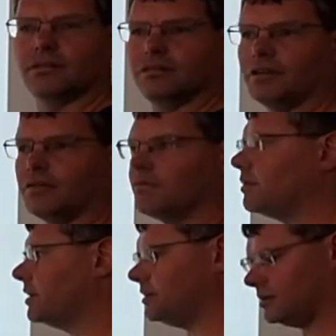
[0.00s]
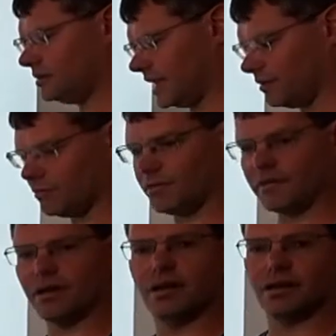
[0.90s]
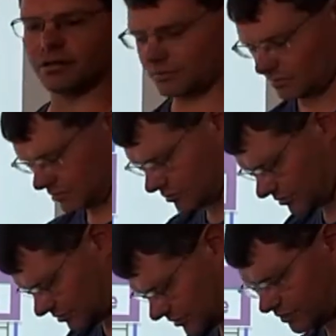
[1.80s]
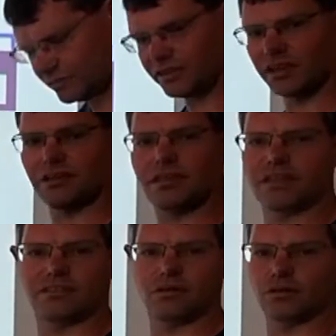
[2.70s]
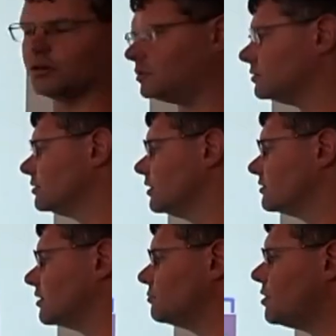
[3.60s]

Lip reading: You don't row it down the river, because if you sink, that's not good. So